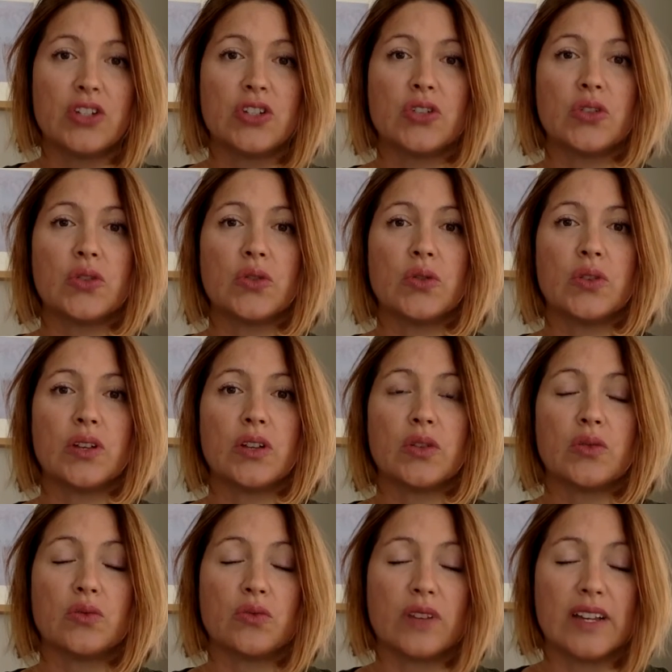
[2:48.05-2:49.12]
to
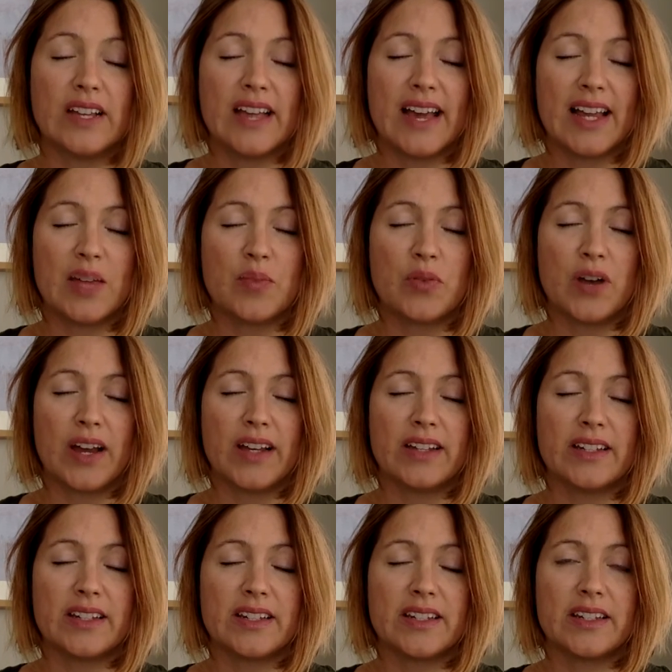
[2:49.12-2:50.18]

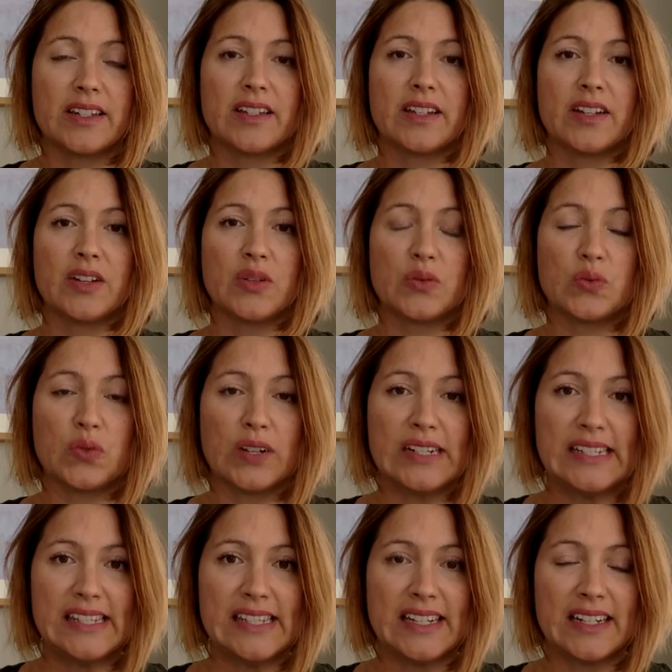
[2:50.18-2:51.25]
recalibrate,
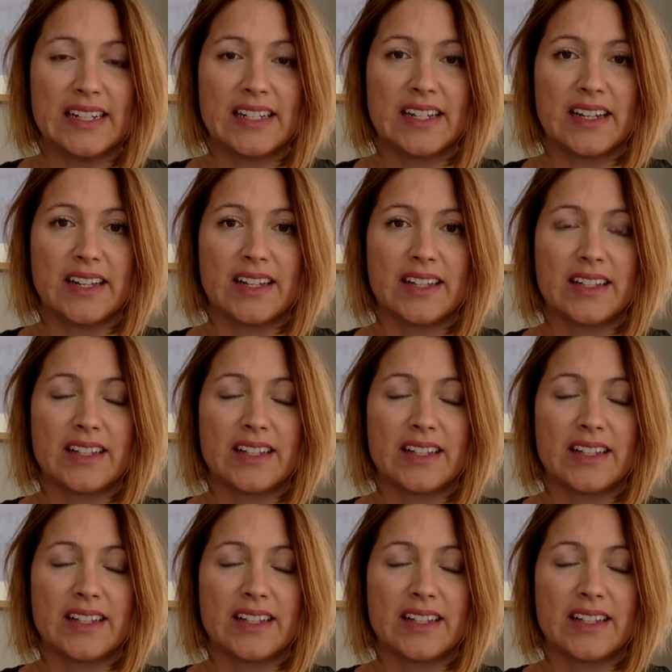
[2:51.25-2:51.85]
recenter,